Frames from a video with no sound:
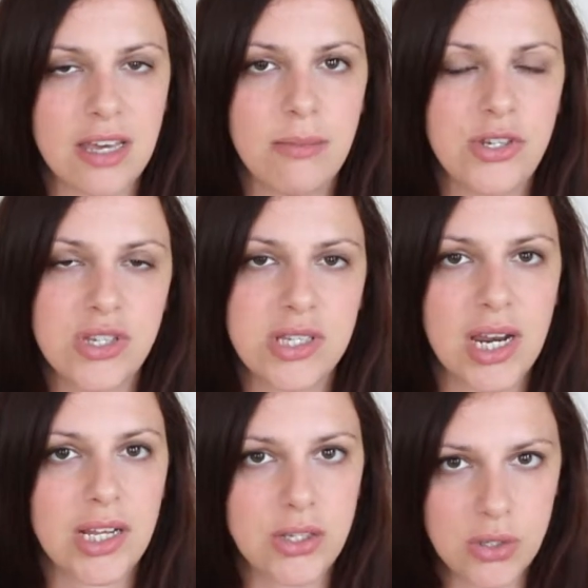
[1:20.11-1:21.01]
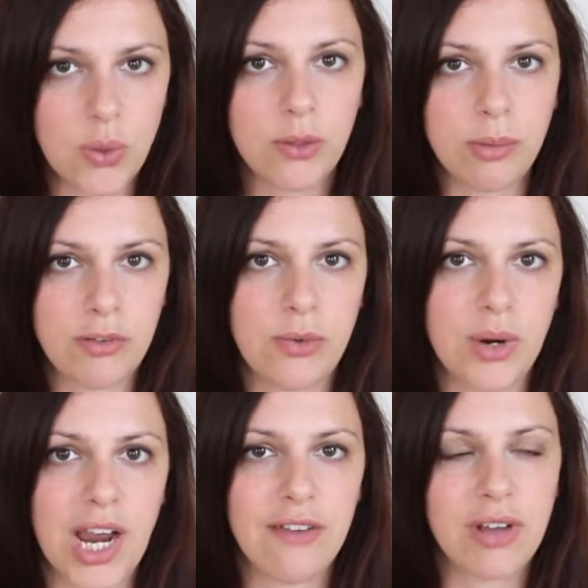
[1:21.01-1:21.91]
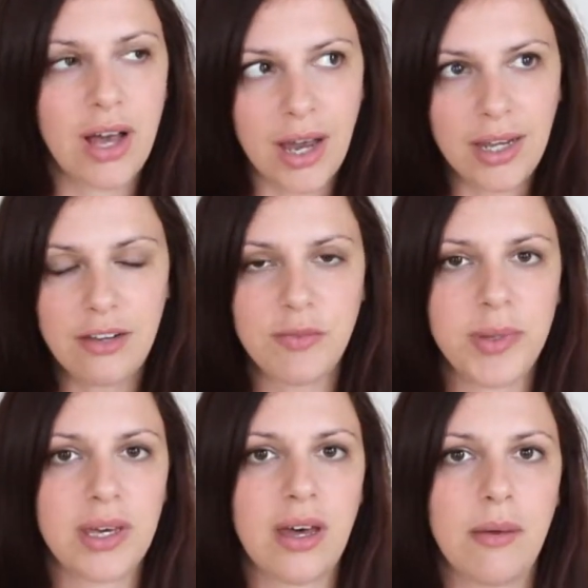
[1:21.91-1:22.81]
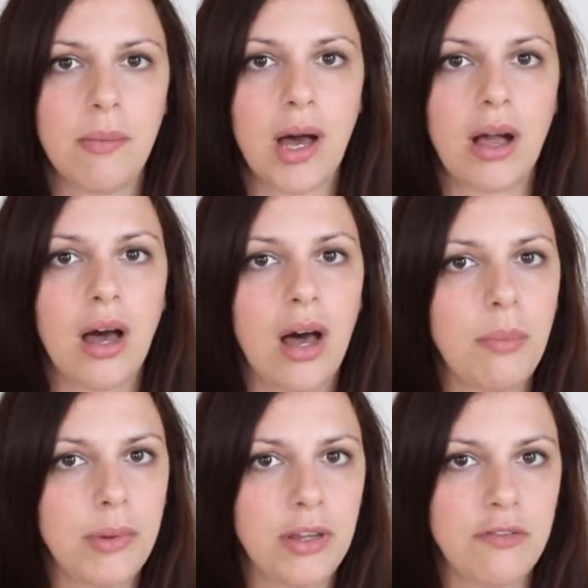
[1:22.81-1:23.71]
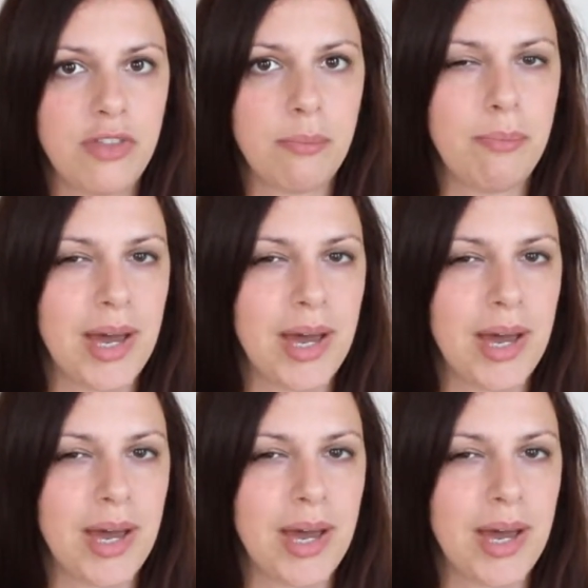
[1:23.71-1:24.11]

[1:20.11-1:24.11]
images that had sold before have kind of become a couple of the